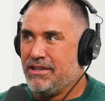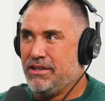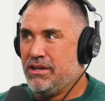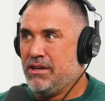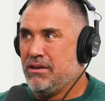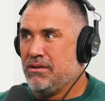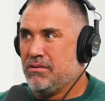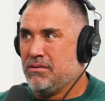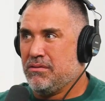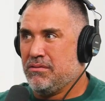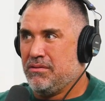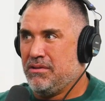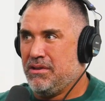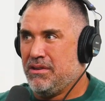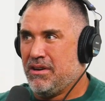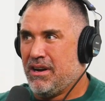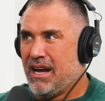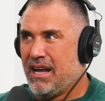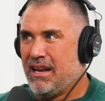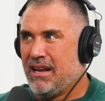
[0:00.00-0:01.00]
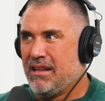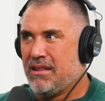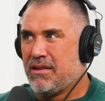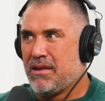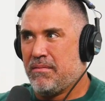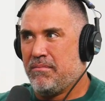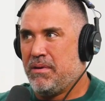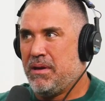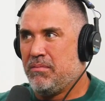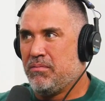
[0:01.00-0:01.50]
new. You know, I,
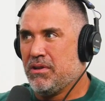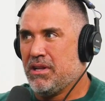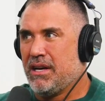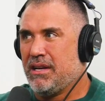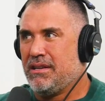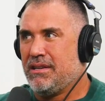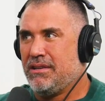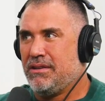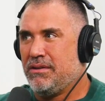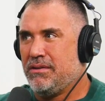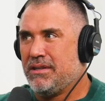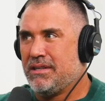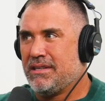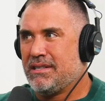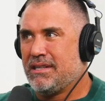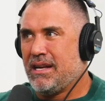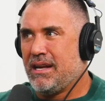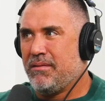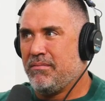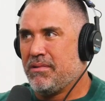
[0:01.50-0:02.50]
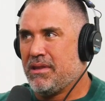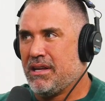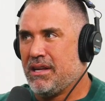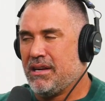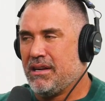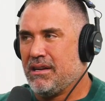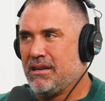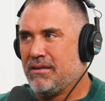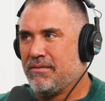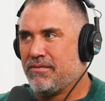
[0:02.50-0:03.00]
some people like to do the same
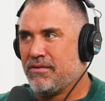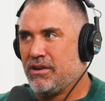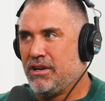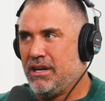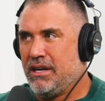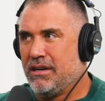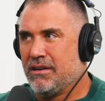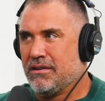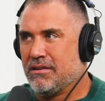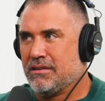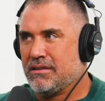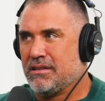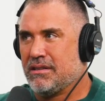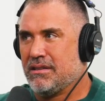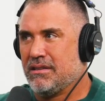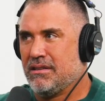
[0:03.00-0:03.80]
thing for years.